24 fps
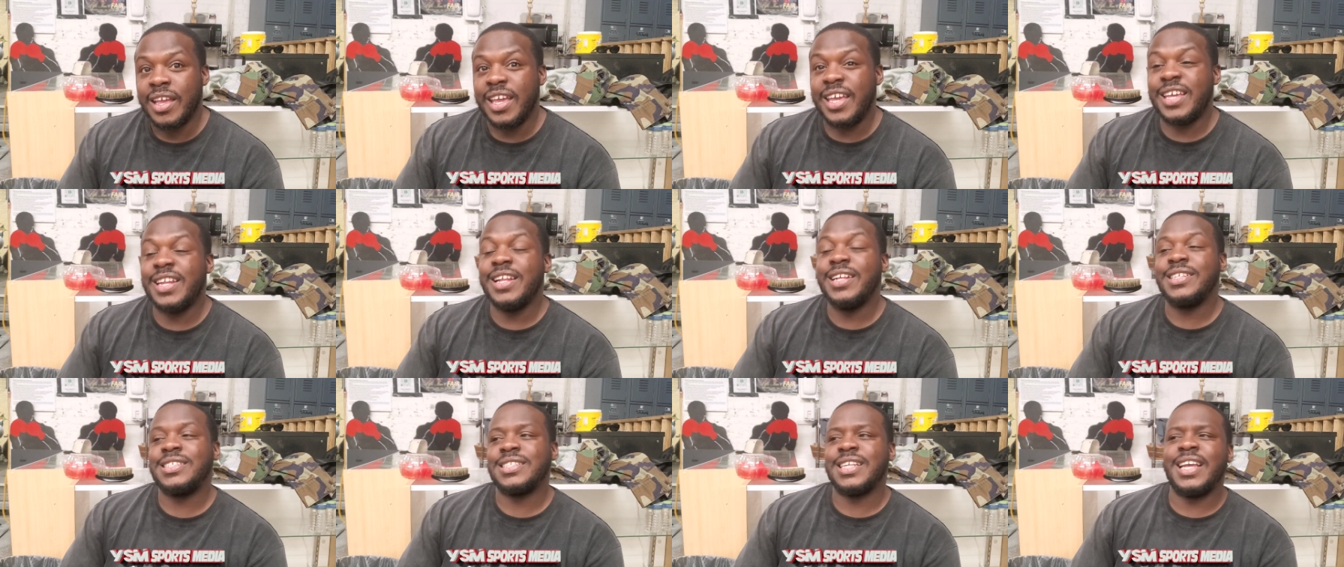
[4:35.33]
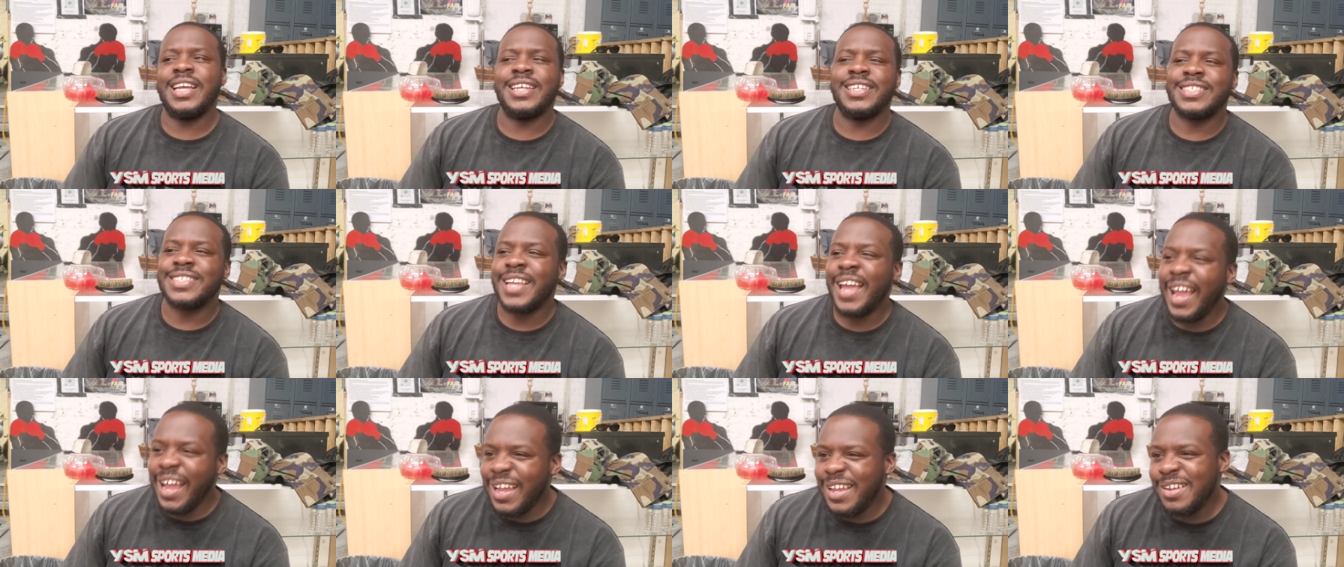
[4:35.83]
And it's
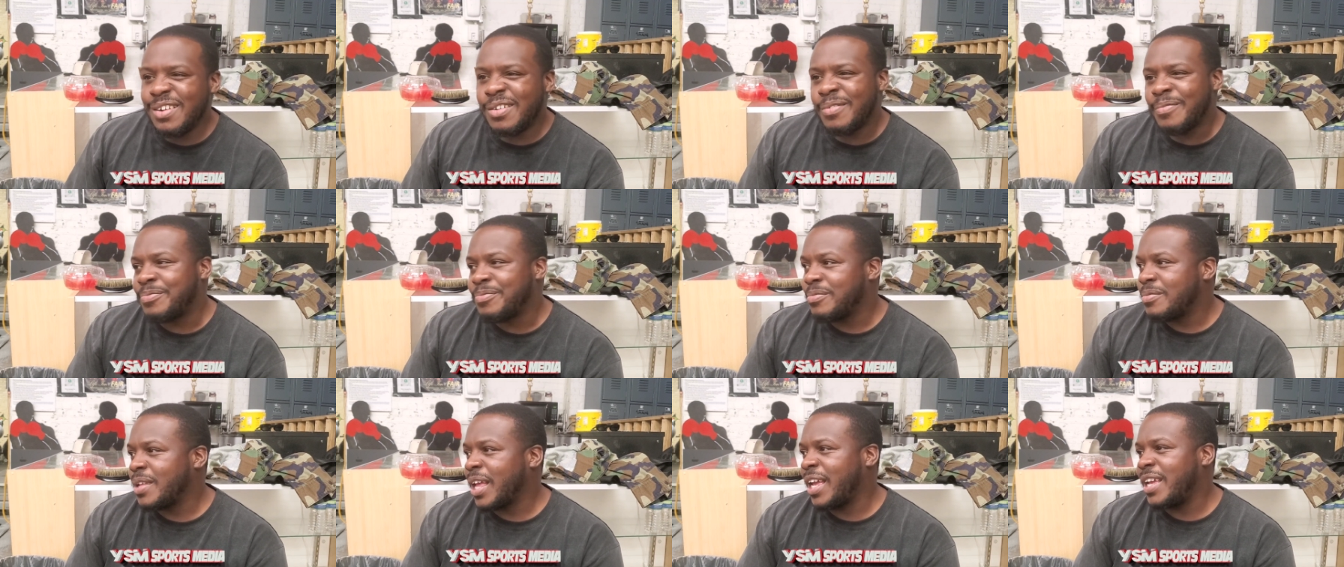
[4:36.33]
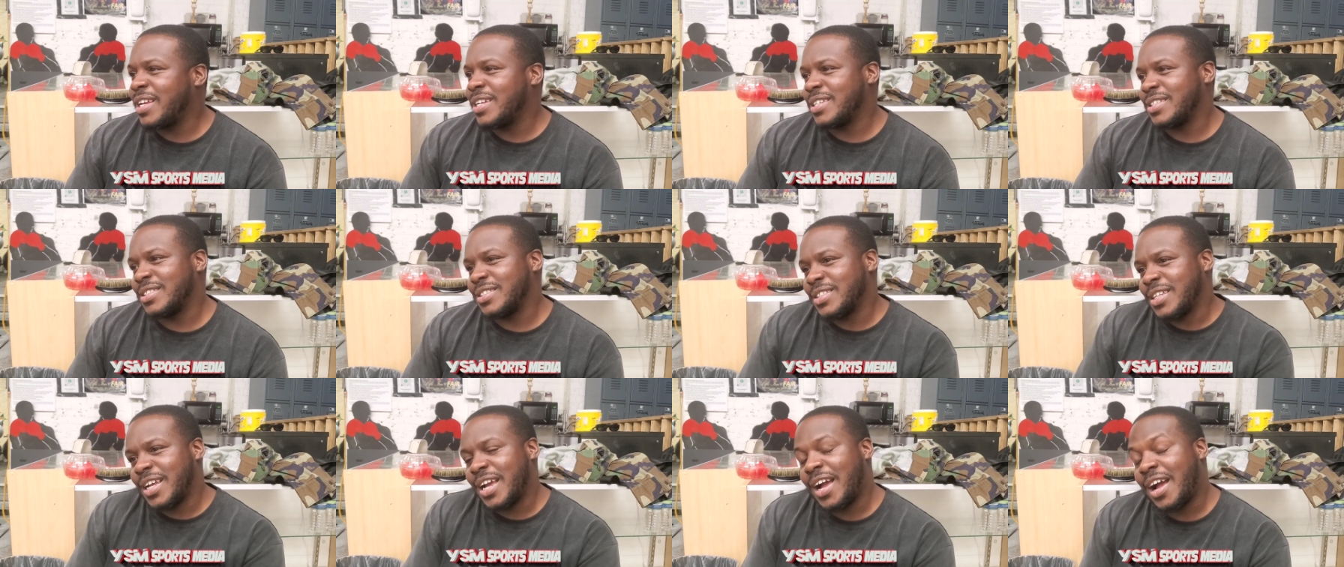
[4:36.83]
like, damn.
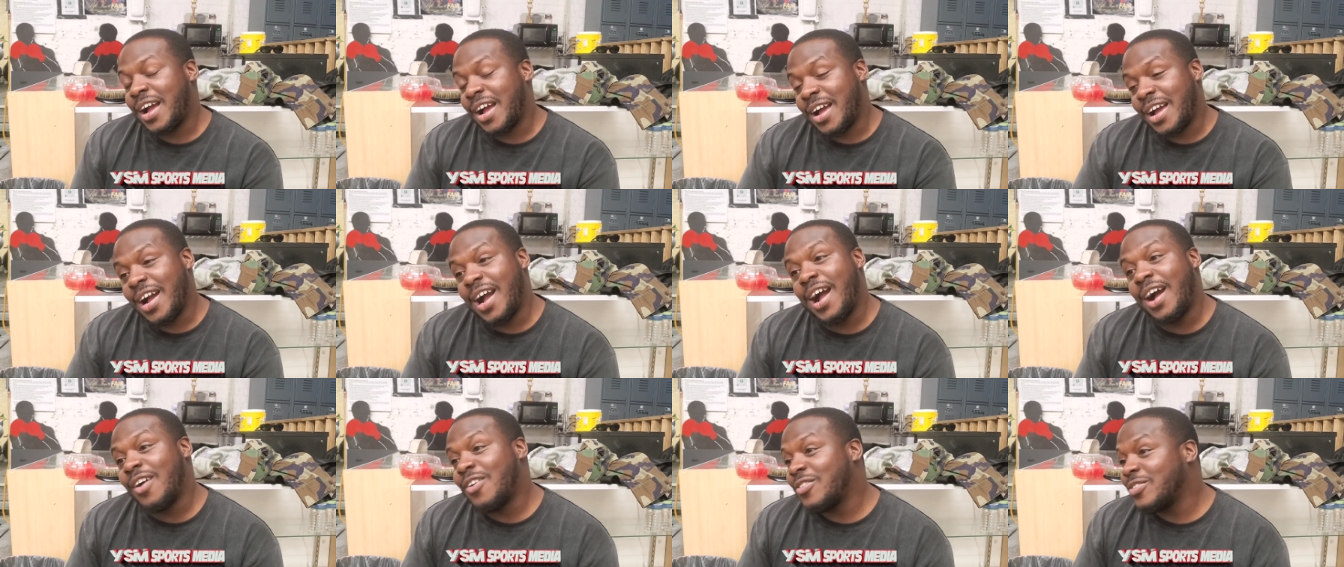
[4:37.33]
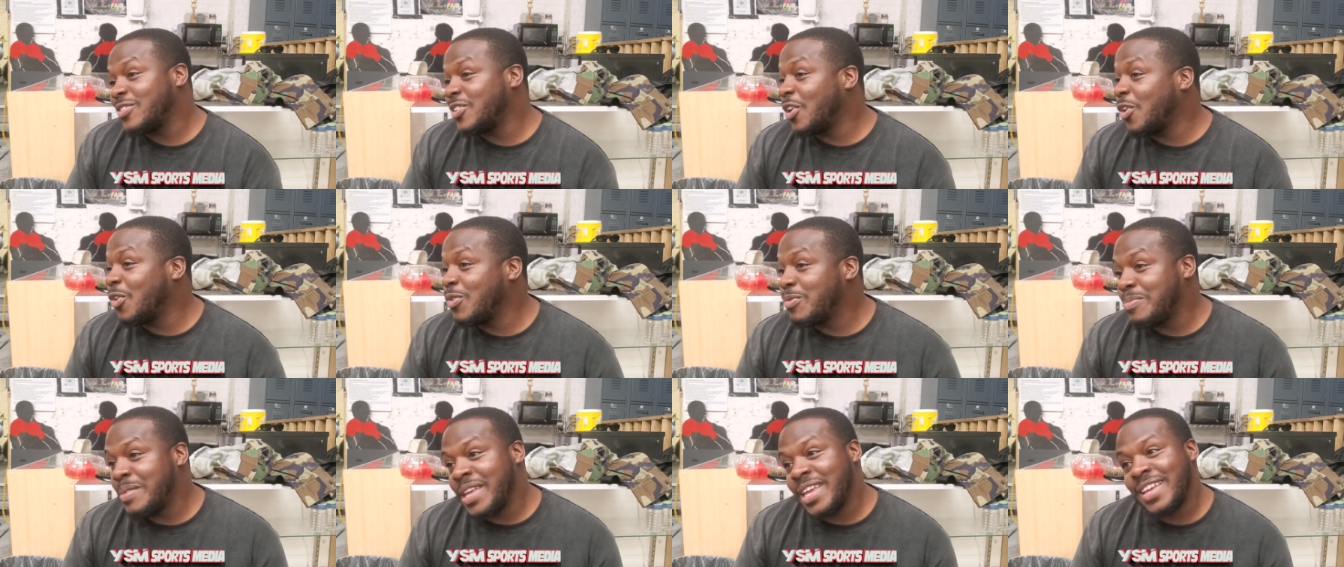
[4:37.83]
Like, I don't
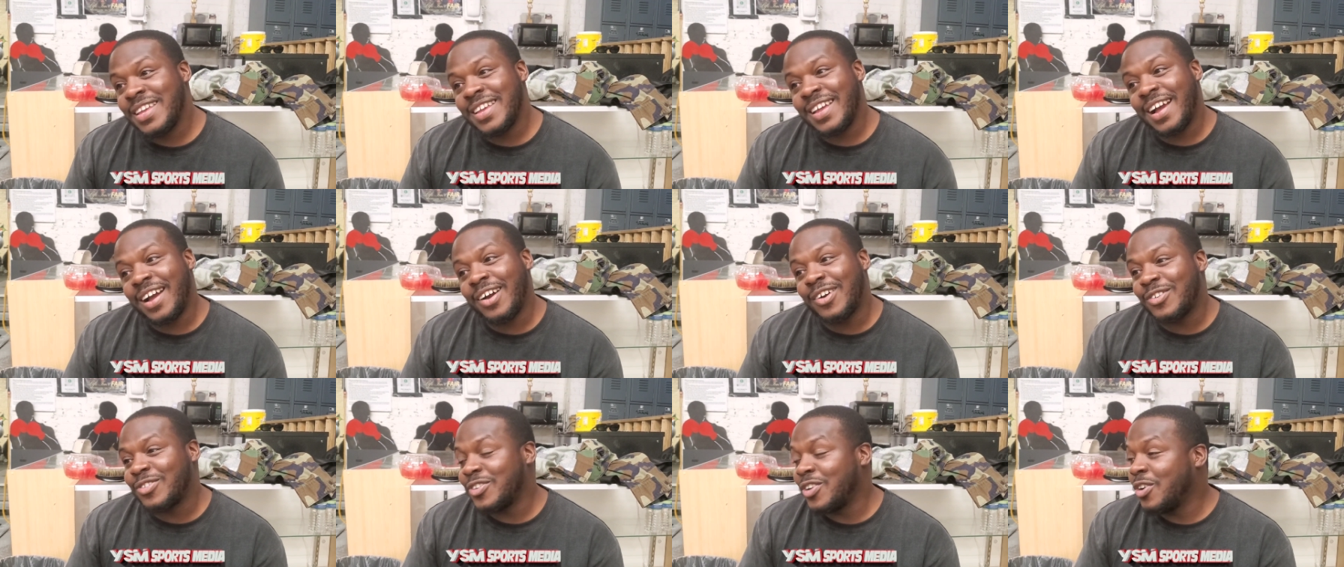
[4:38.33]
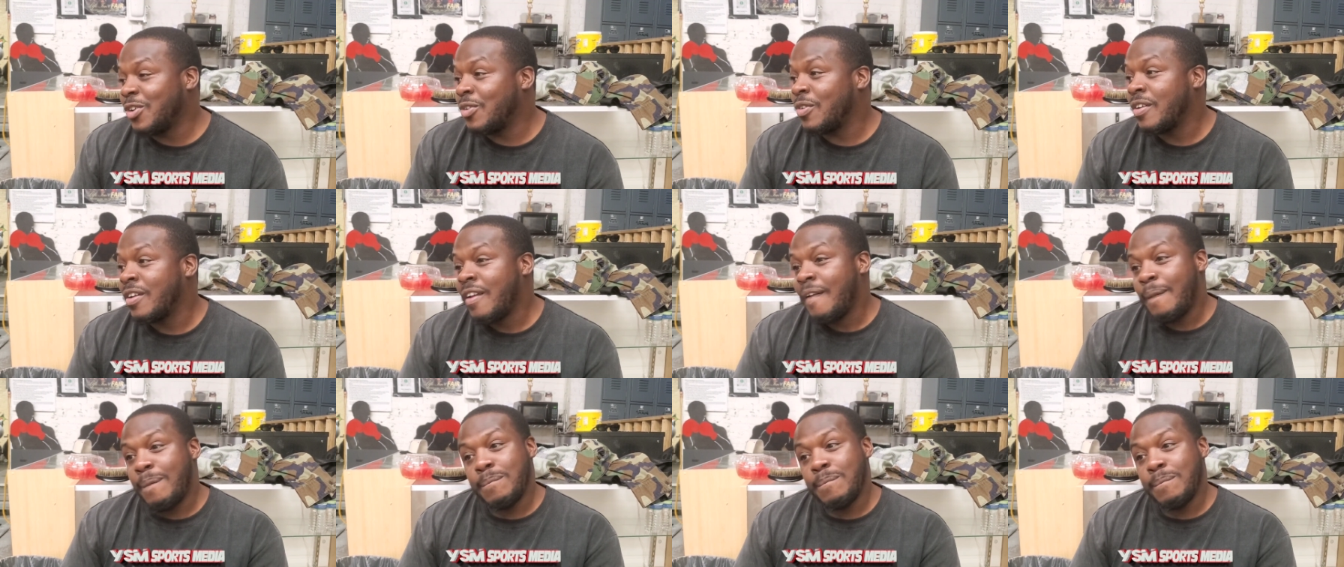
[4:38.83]
know, man. I don't know.